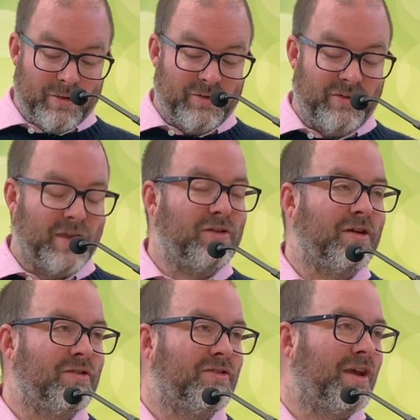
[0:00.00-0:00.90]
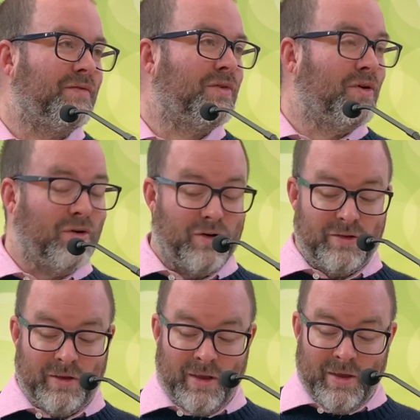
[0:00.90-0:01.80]
Honestly, you can serve
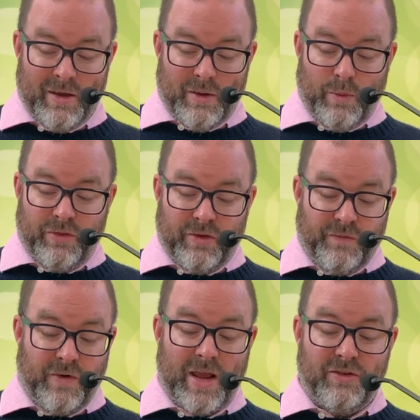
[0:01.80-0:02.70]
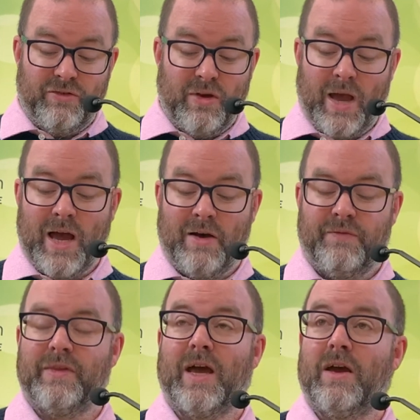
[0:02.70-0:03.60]
God with the friends you
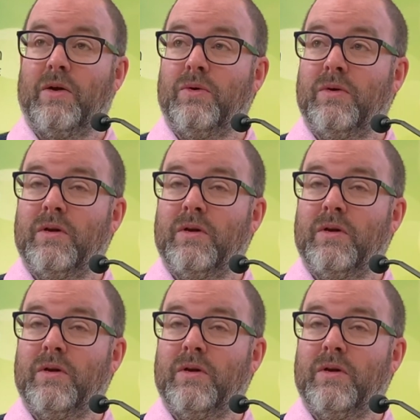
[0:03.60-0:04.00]
have now.